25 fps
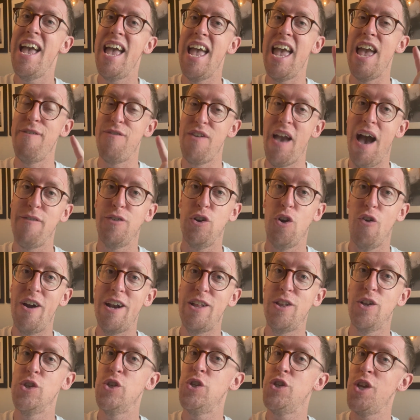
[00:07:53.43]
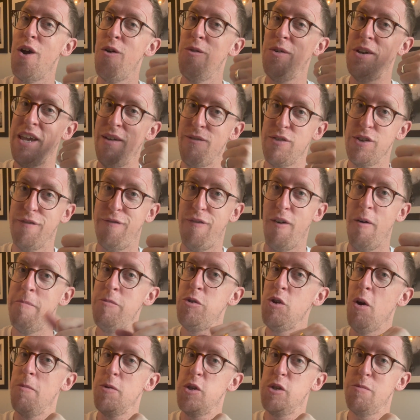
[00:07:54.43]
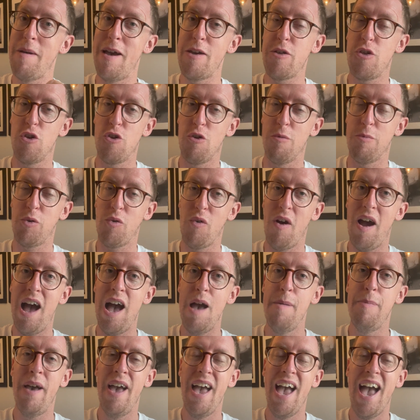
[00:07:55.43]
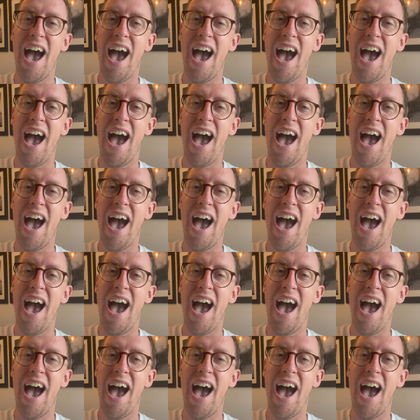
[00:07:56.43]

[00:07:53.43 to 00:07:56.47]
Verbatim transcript: If you haven't already done so, give us a thumbs up, smash the subscribe,